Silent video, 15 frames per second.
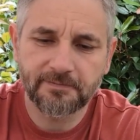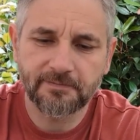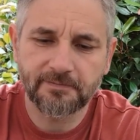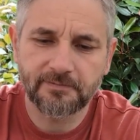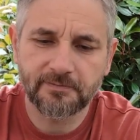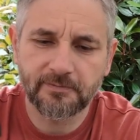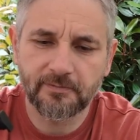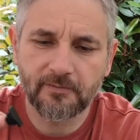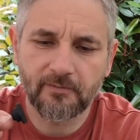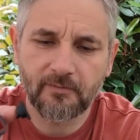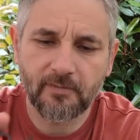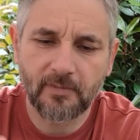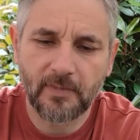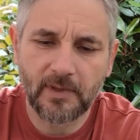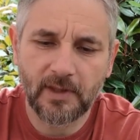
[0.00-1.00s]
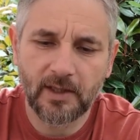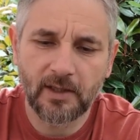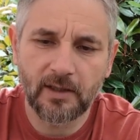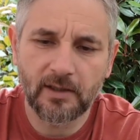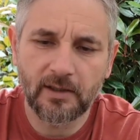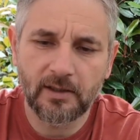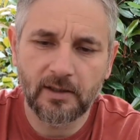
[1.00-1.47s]

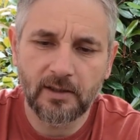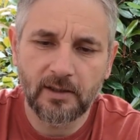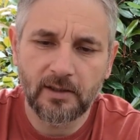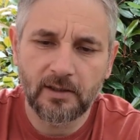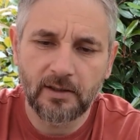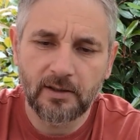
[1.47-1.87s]
Nothing is said.